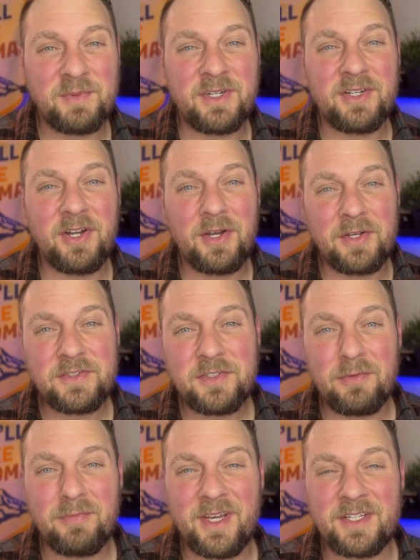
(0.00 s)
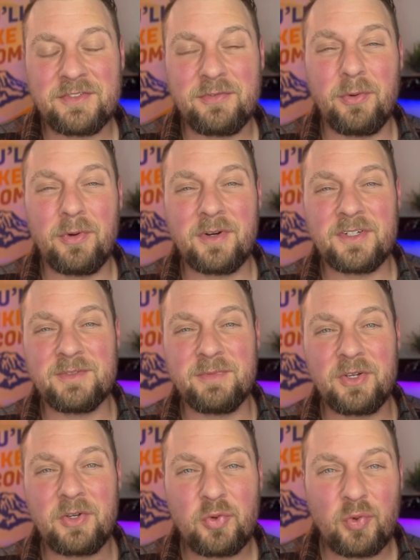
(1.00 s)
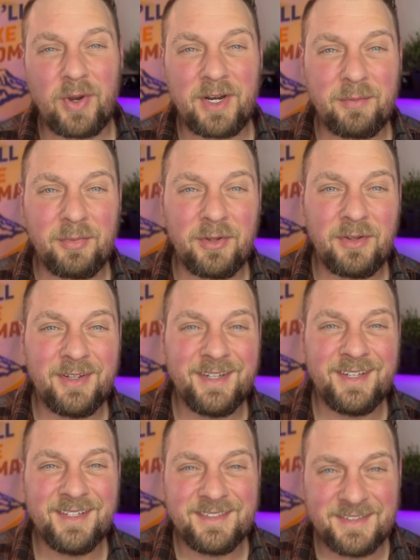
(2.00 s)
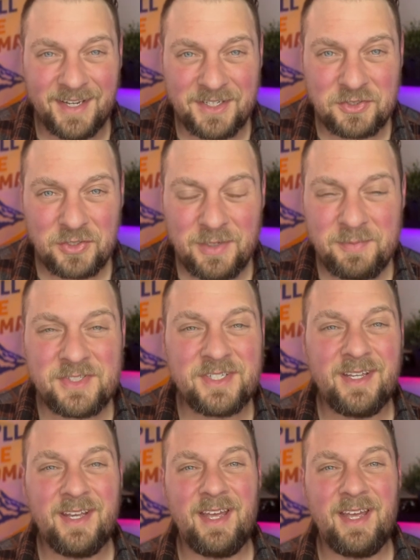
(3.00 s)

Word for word: but it also makes for some incredible day trips.